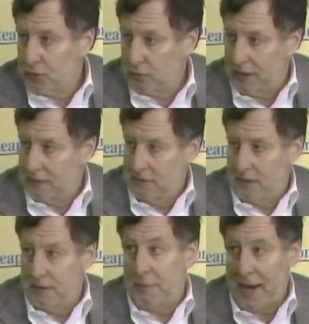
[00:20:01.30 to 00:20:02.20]
Street
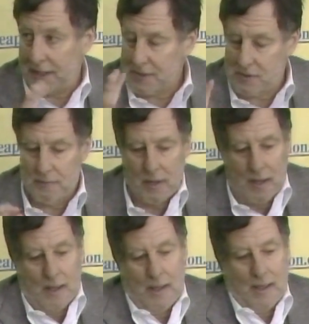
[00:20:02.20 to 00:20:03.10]
and the banks.
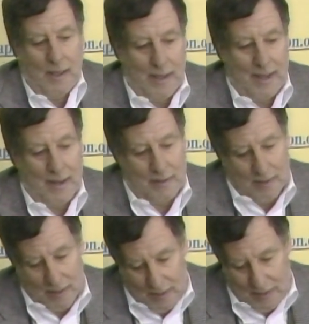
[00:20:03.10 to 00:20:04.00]
And
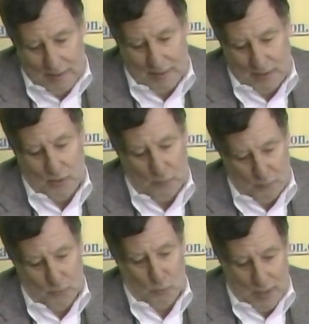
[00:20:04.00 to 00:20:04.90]

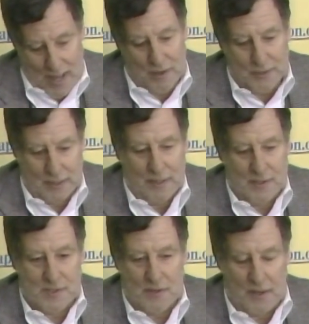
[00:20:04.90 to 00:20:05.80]
the reality
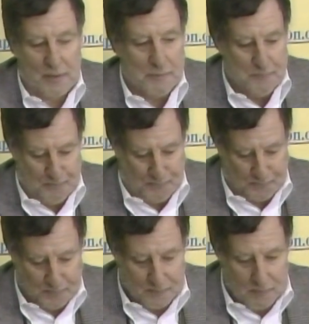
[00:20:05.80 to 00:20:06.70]
is,
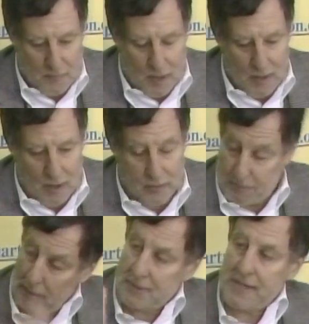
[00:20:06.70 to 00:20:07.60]
on the
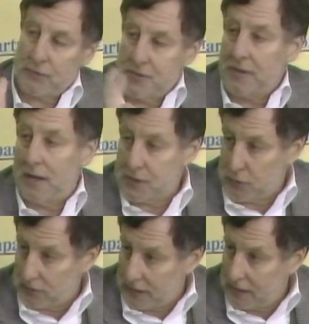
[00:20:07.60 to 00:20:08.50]
public sector side,
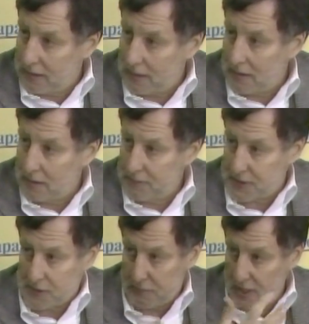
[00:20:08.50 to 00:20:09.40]
certainly,
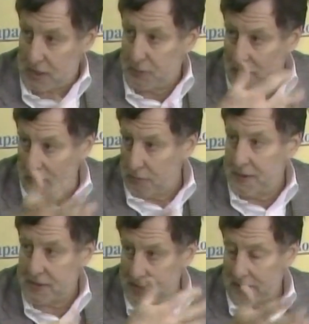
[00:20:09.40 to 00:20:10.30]
this is municipal
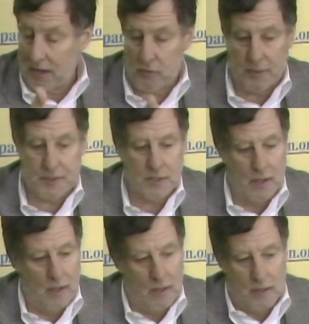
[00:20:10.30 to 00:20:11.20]
government, state governments,
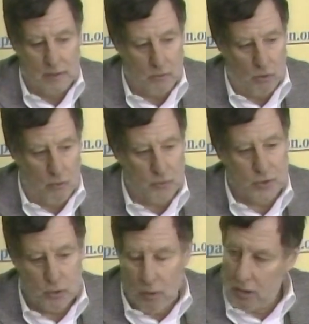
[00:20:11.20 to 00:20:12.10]
there are over
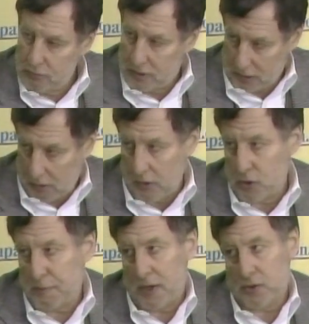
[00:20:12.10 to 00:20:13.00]
200
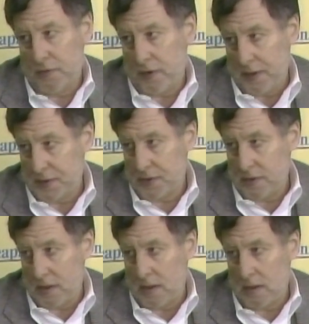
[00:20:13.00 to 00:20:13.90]
large pension funds,
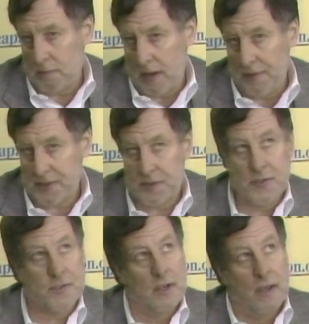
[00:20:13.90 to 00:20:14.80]
and this
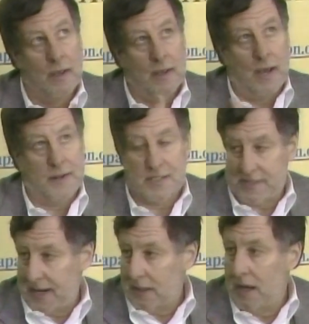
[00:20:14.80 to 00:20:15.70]
is at a
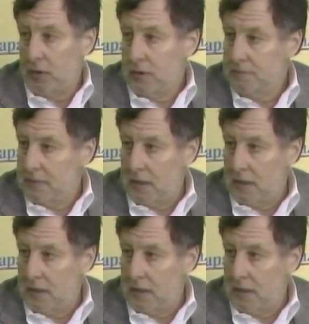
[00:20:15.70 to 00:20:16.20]
state level.